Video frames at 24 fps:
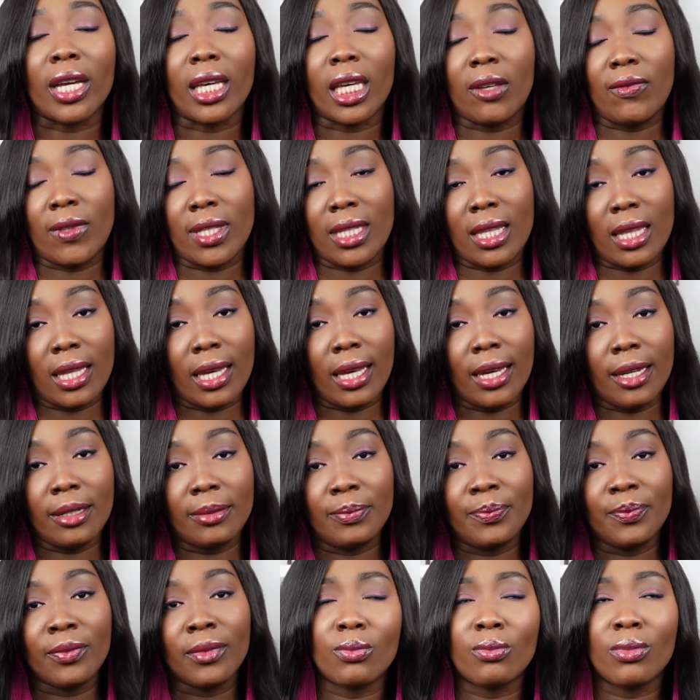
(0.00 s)
gifts there.
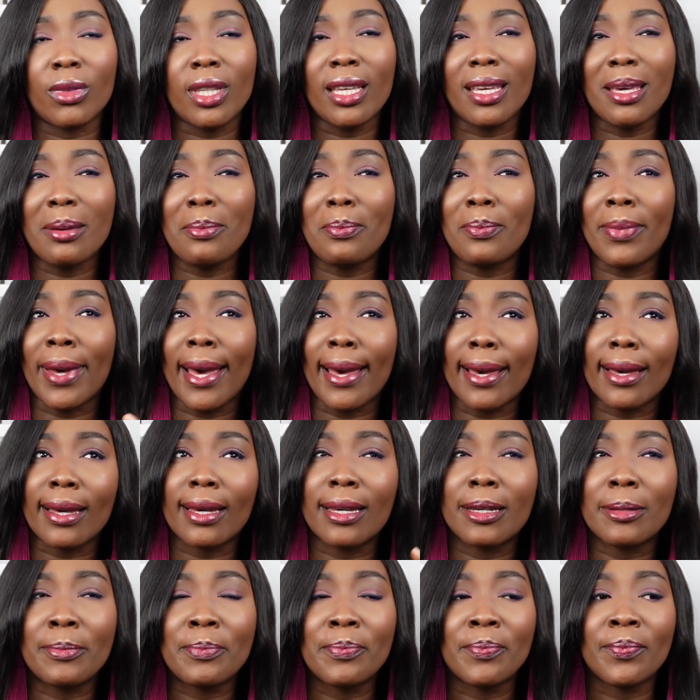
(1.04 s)
Thinking
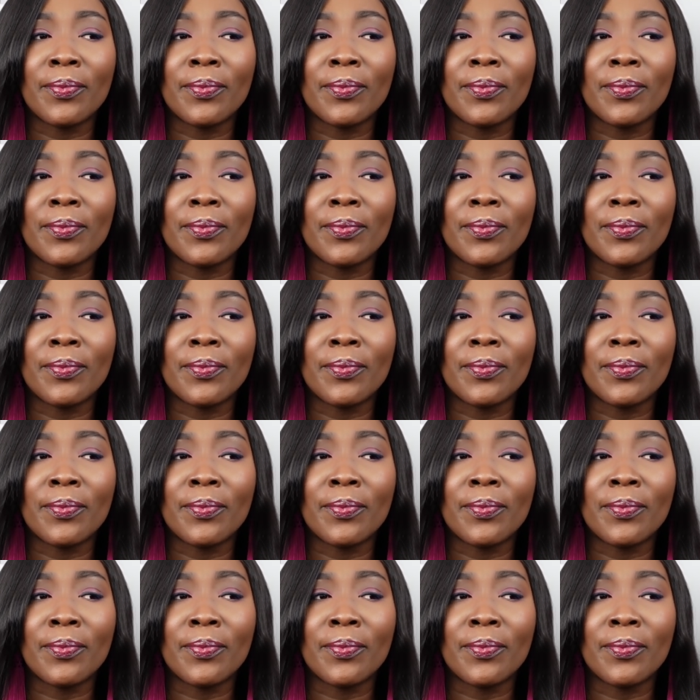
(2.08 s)
back,